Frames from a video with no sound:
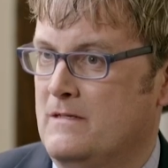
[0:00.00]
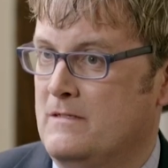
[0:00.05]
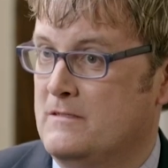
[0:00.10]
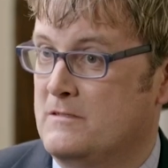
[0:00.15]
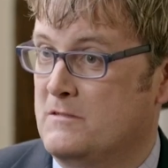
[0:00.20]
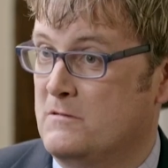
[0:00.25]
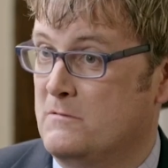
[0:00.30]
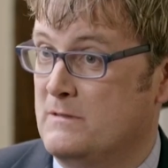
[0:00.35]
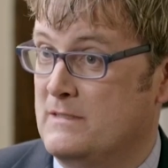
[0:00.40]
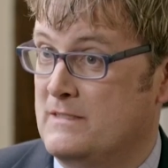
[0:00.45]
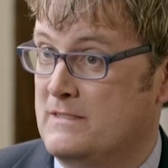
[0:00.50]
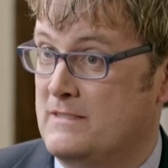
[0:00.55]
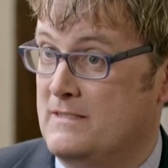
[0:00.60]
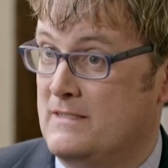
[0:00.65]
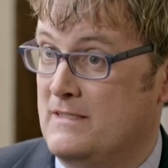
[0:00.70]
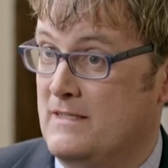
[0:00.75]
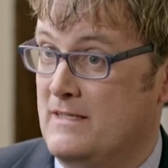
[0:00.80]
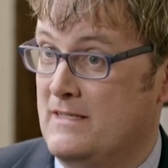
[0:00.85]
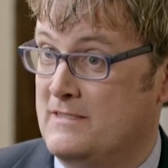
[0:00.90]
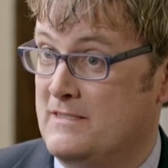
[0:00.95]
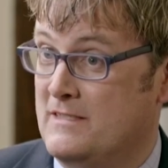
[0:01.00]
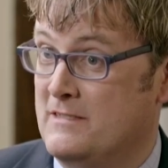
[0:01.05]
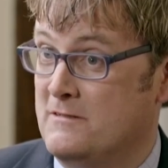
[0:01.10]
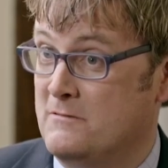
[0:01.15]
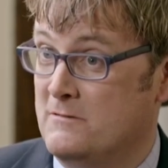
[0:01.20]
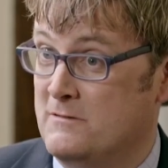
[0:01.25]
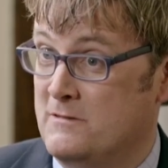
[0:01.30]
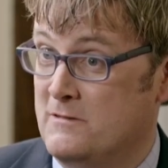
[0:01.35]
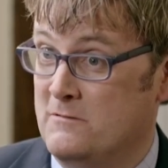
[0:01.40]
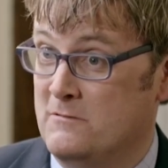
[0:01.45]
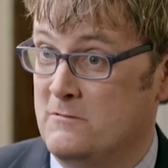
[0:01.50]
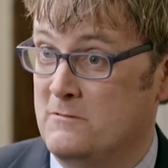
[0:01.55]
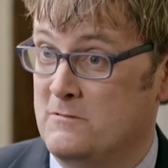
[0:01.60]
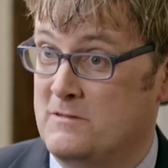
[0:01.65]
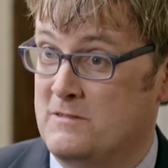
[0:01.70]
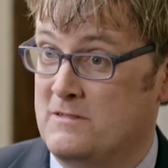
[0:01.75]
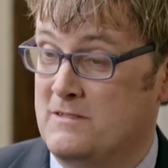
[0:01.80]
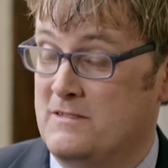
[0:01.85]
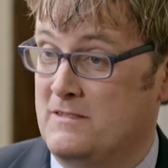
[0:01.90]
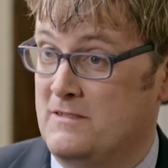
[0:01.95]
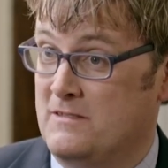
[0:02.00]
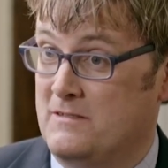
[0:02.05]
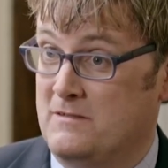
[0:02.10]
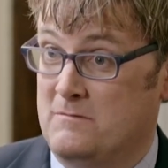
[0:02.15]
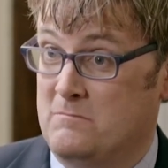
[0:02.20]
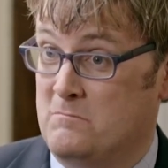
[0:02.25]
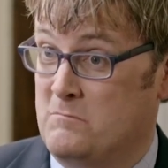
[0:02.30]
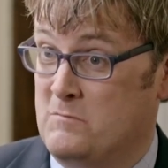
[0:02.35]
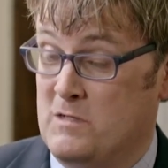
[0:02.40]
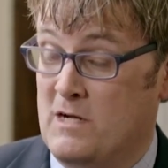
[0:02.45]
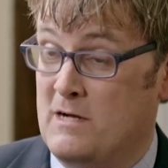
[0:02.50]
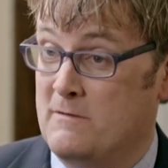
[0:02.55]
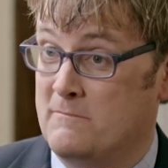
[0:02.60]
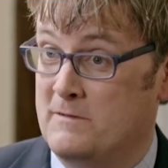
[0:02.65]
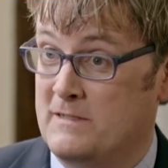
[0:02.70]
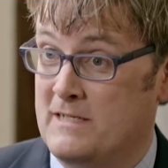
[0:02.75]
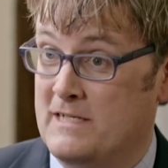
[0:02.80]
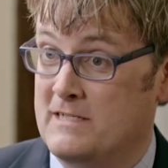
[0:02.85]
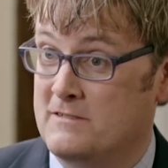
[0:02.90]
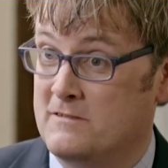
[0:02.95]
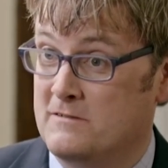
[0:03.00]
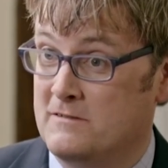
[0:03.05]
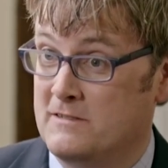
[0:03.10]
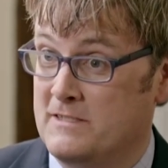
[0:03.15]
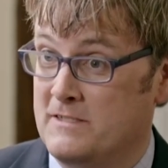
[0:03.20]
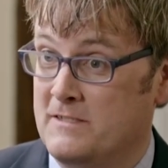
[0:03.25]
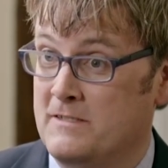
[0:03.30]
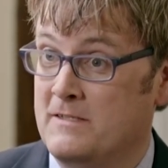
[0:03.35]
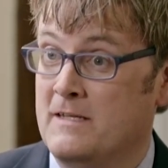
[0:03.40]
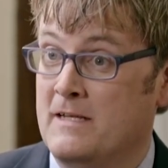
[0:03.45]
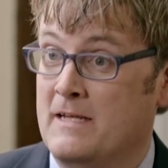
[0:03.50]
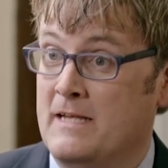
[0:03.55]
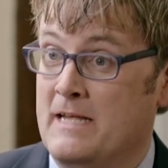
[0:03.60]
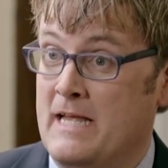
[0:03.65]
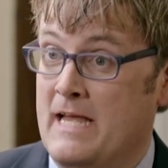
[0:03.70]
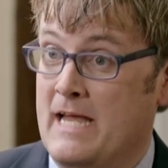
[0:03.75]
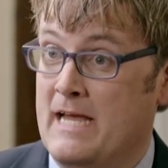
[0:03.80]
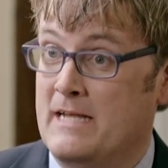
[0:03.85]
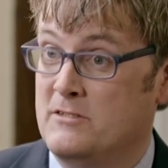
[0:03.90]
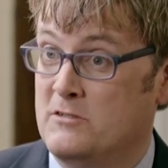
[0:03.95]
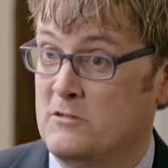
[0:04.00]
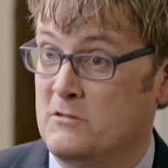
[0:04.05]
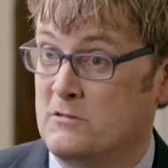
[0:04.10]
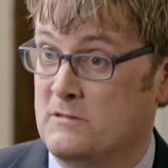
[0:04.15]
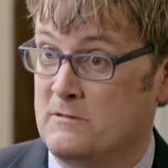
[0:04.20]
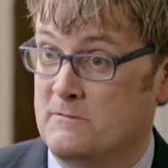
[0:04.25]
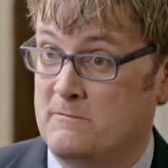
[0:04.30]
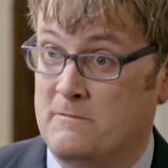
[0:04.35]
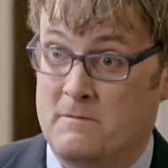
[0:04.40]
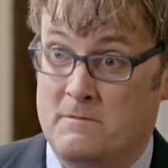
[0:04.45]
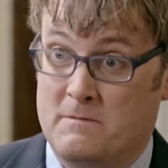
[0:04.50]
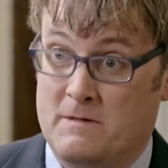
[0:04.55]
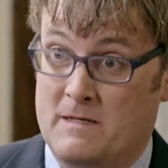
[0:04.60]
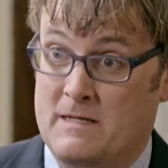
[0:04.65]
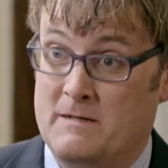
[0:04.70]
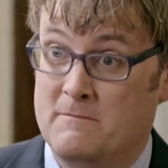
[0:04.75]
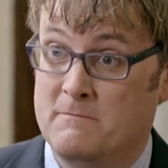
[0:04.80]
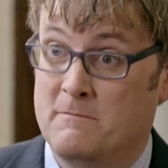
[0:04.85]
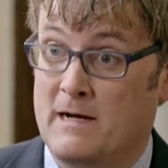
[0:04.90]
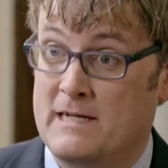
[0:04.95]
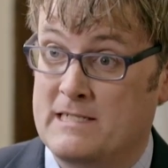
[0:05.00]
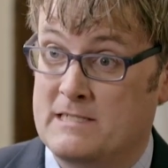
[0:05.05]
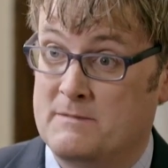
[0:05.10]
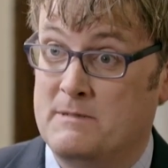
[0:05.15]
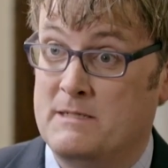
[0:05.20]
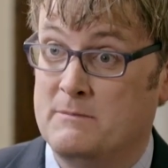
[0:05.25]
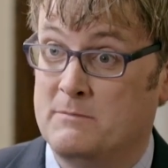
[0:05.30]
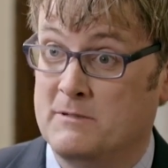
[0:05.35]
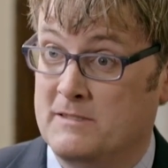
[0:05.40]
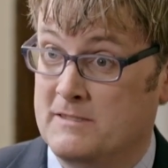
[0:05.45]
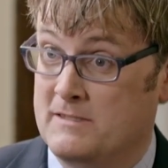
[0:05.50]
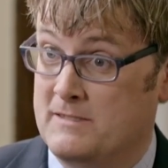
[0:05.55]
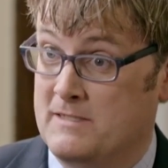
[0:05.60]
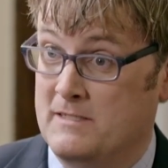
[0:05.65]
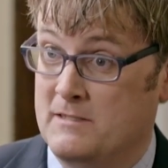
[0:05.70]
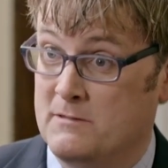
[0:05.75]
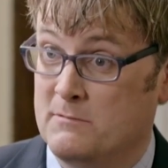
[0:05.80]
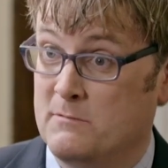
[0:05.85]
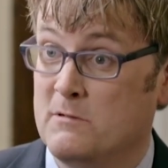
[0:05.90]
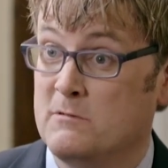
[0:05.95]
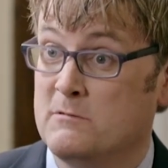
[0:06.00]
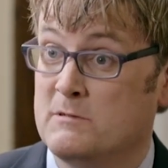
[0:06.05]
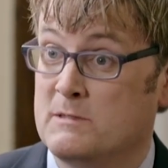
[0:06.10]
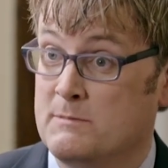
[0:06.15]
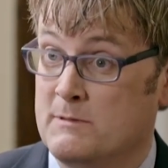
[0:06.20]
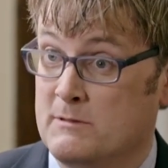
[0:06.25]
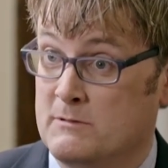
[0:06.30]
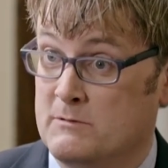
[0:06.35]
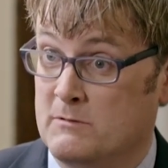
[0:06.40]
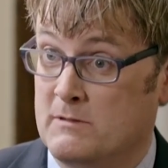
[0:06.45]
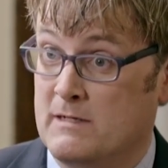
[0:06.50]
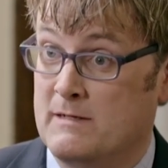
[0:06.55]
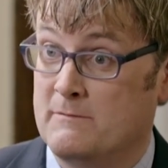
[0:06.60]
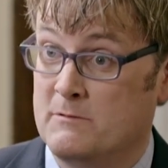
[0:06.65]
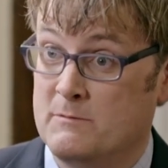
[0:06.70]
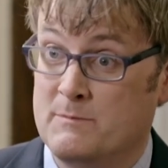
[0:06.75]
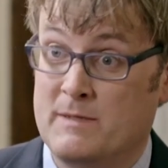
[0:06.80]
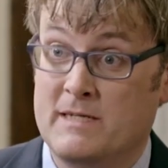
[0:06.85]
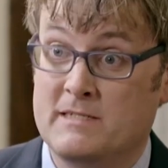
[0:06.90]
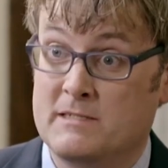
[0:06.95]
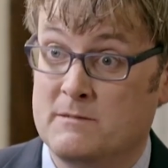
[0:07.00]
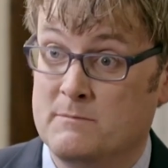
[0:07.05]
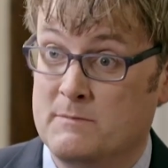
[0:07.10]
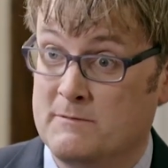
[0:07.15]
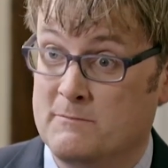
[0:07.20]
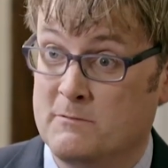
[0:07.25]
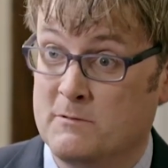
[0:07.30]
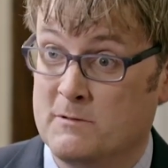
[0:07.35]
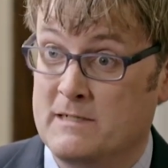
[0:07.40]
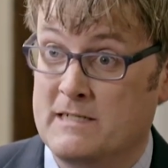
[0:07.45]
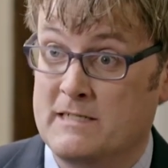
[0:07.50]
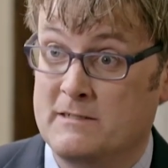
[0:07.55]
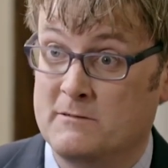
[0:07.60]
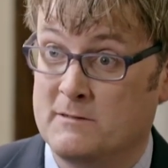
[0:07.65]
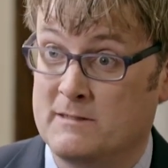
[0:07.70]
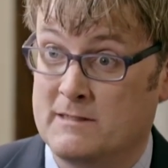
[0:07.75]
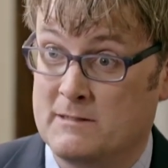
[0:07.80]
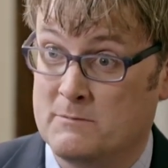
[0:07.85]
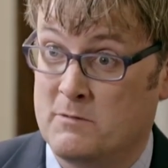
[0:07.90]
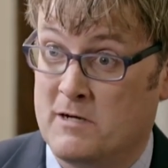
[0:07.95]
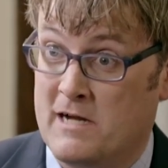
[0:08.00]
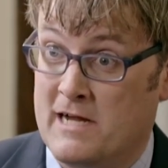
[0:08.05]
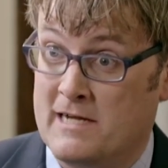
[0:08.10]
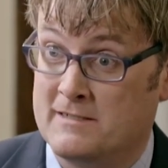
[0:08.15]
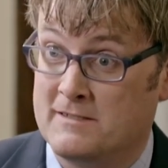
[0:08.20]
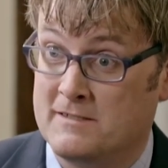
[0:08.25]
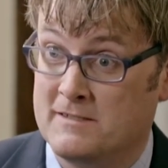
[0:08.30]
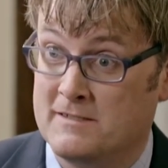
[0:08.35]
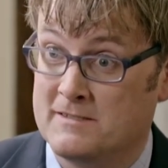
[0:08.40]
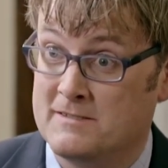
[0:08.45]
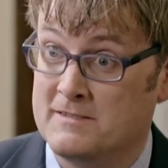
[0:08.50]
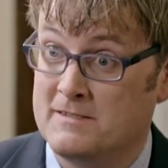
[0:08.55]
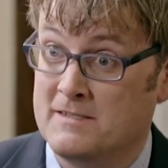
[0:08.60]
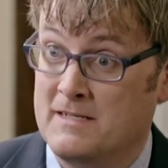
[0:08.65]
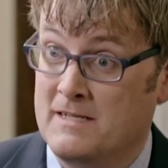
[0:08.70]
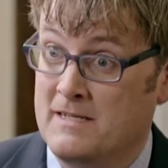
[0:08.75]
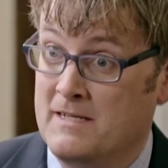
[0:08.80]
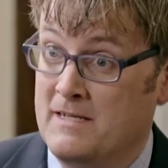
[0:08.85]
So it's introduced confidentially, and Joseph invites people to seek their own spiritual confirmation before entering the practice.